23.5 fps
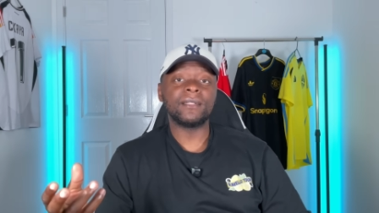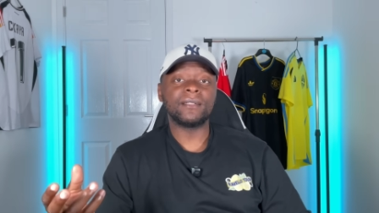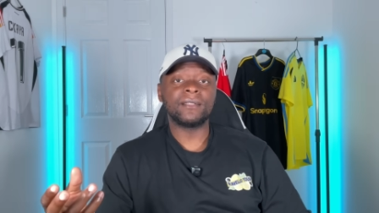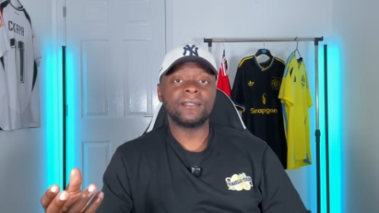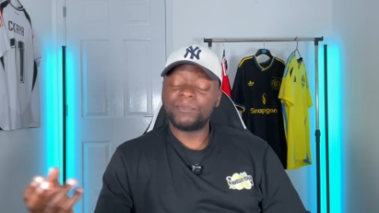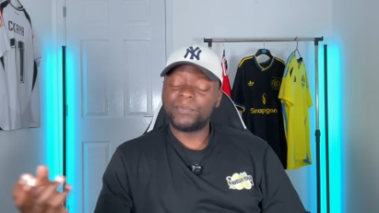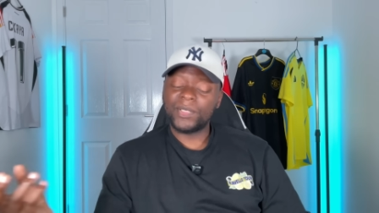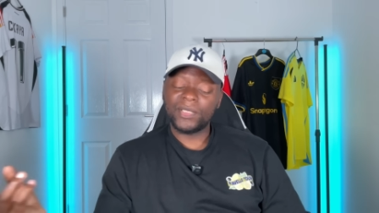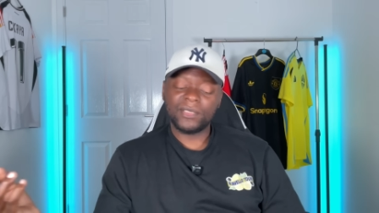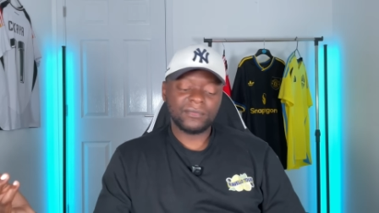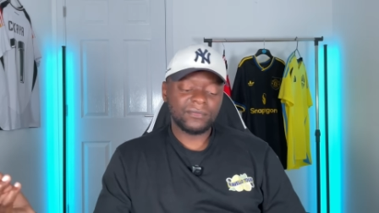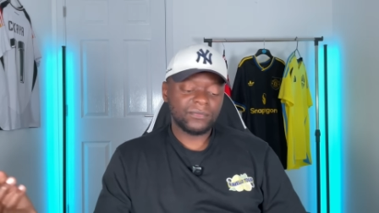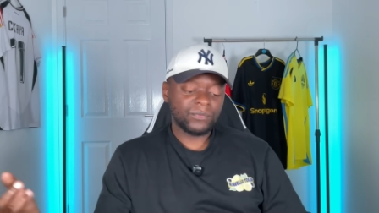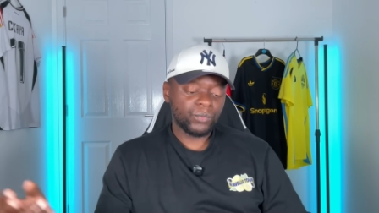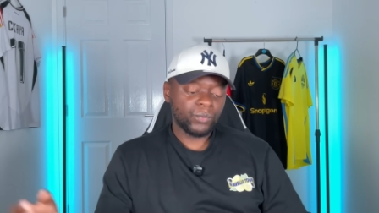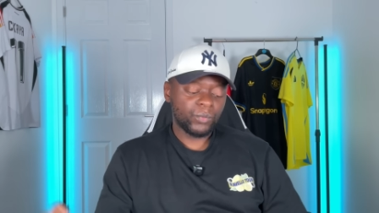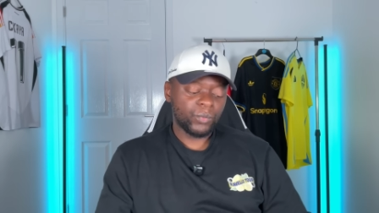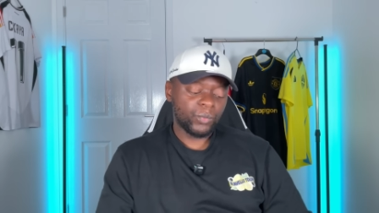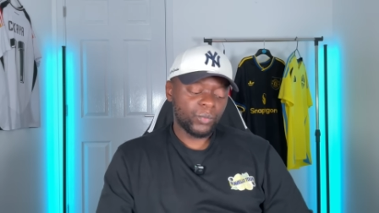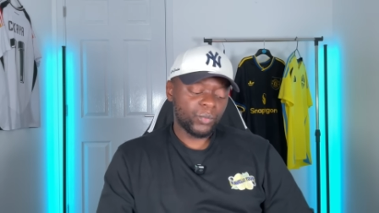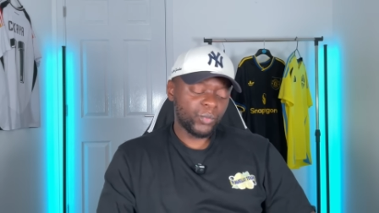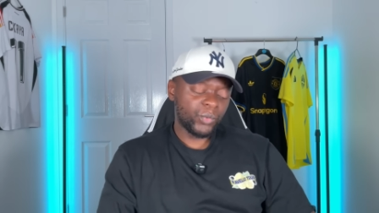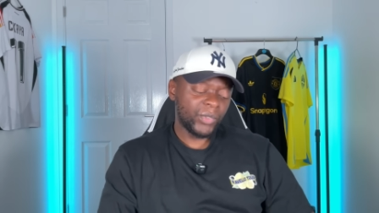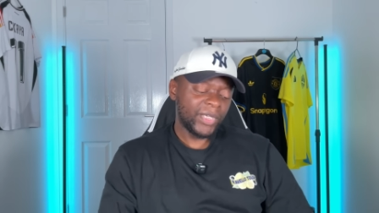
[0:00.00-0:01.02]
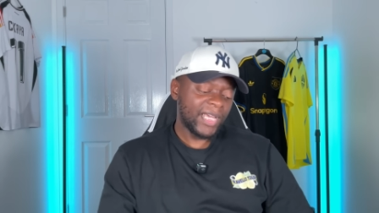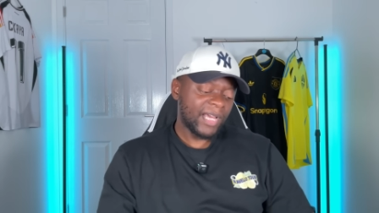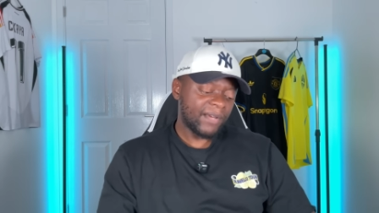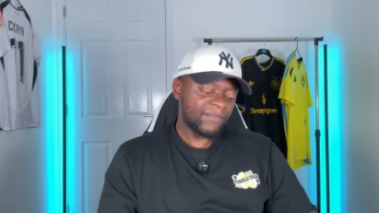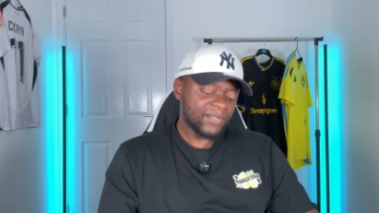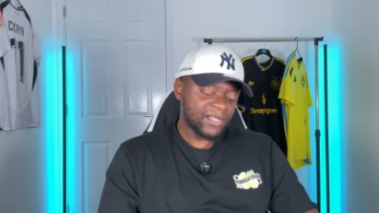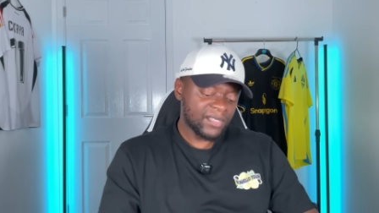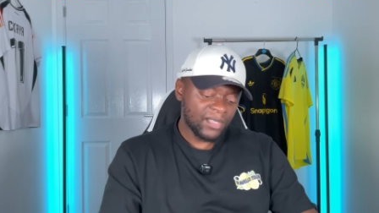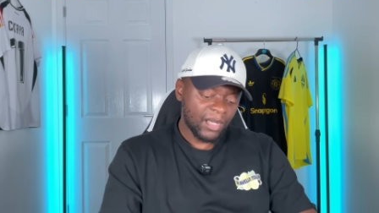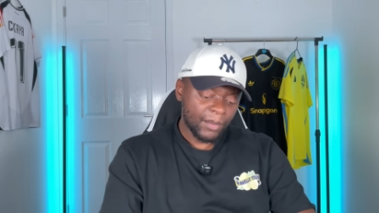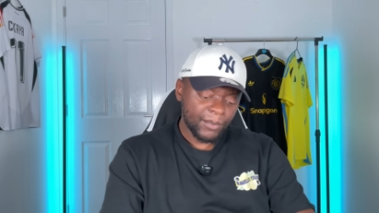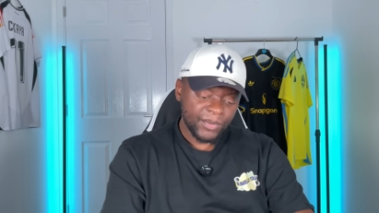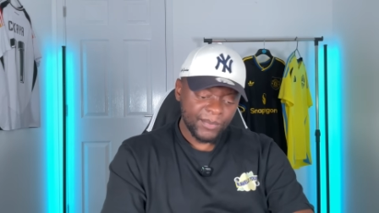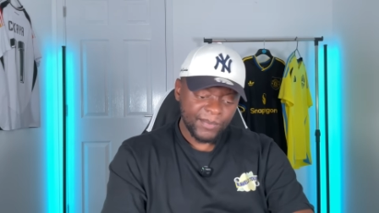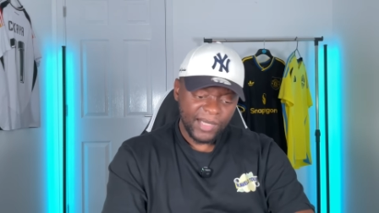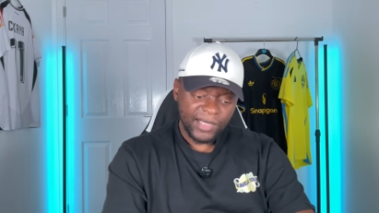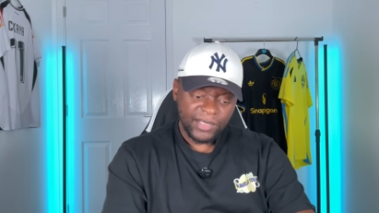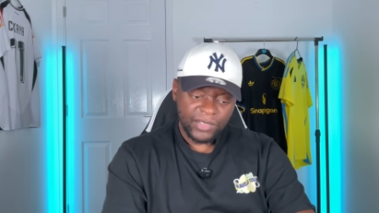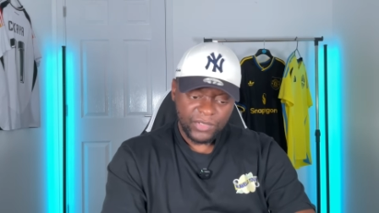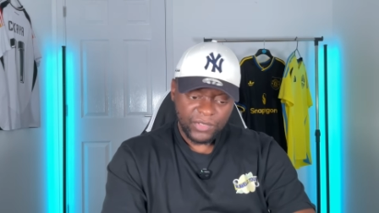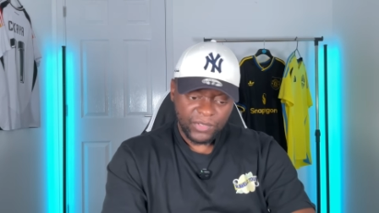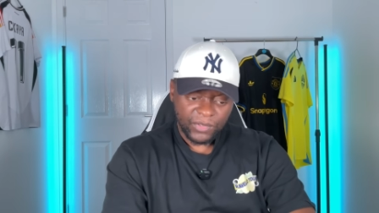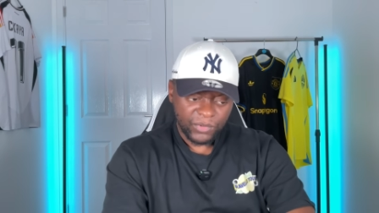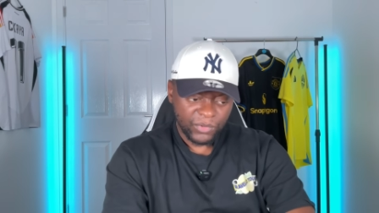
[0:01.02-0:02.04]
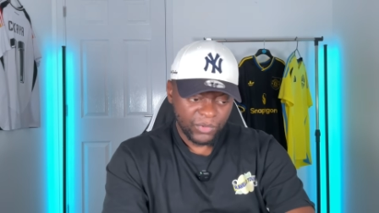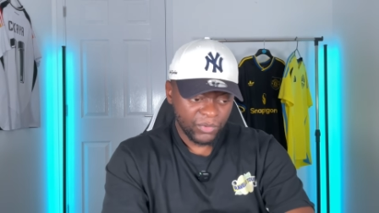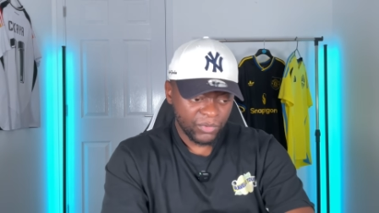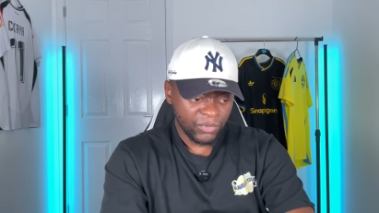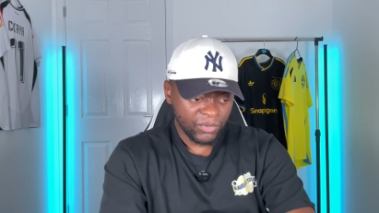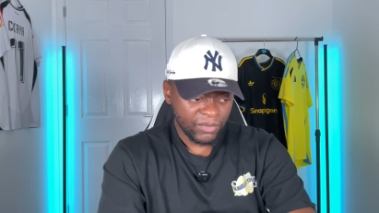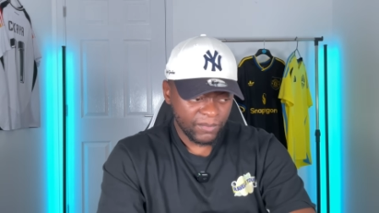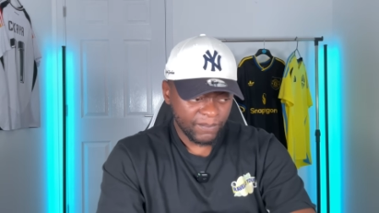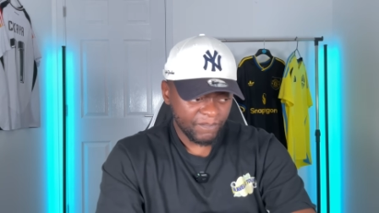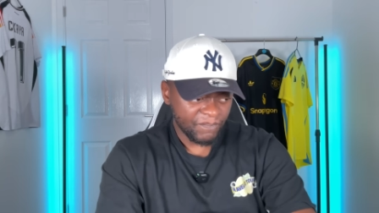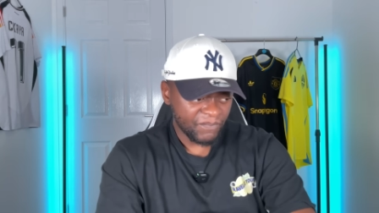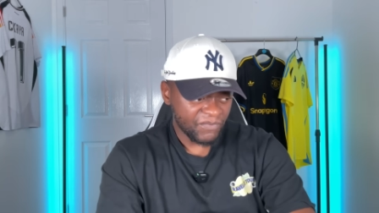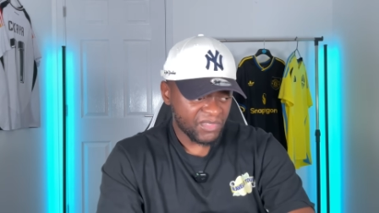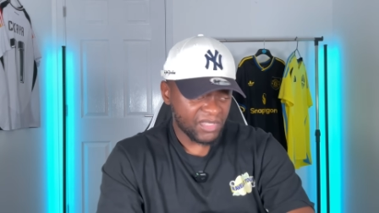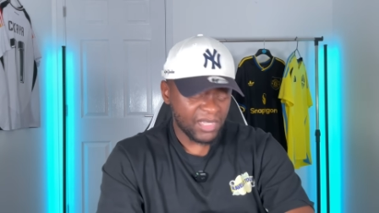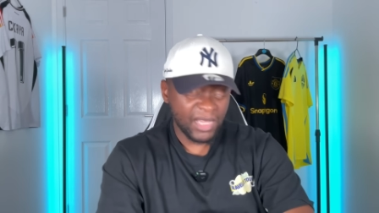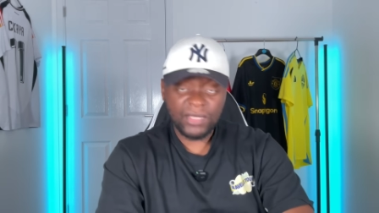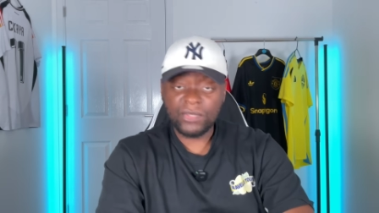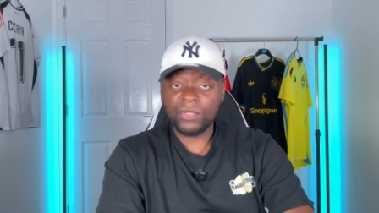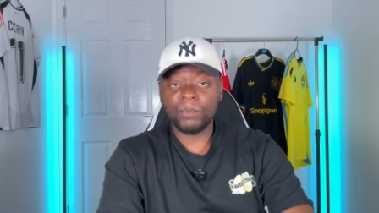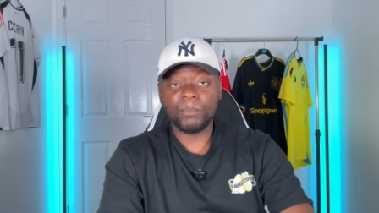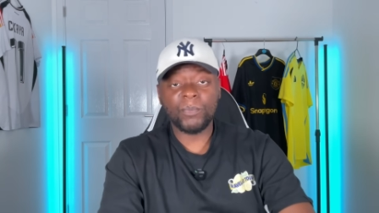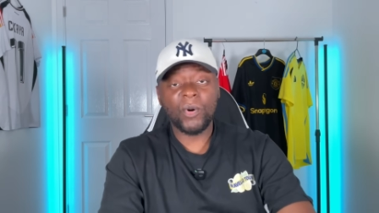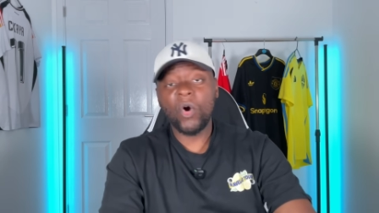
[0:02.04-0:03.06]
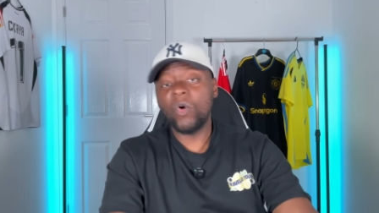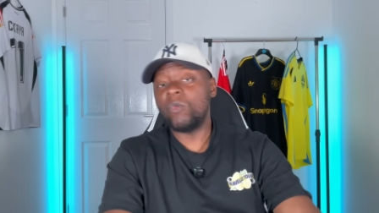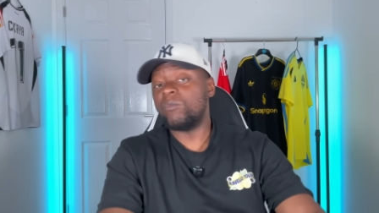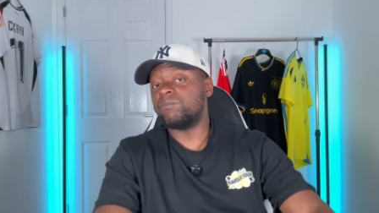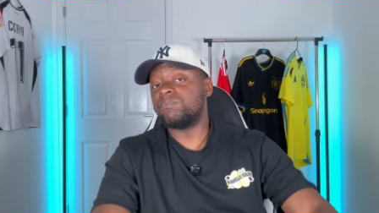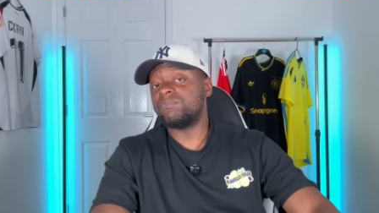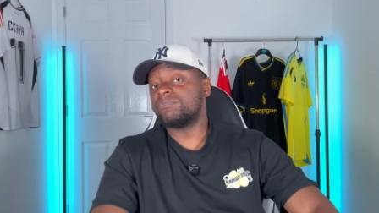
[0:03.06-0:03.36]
But we have a stubborn manager who said the Pope